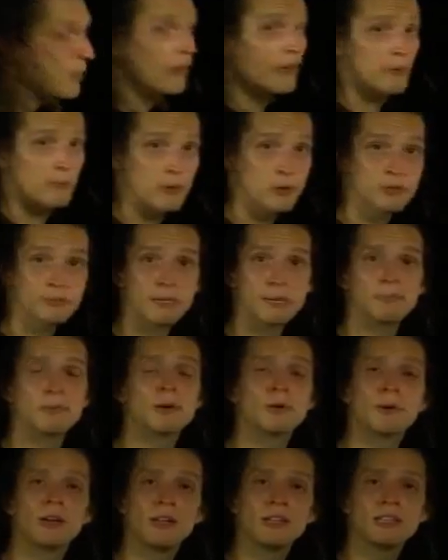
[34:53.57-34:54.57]
more than most people
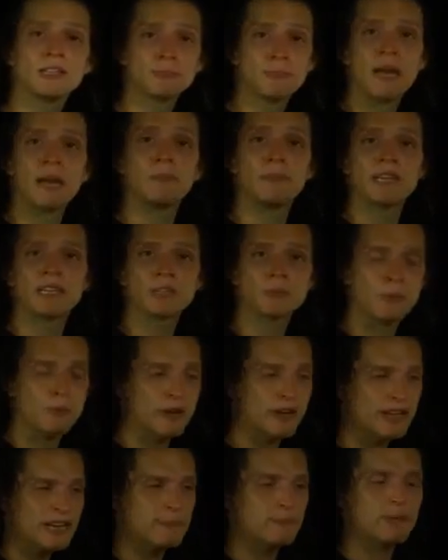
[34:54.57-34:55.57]
are willing to spend because we
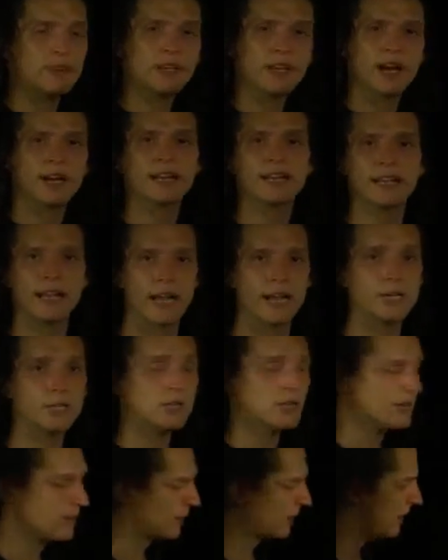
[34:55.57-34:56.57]
want to keep on the cutting edge,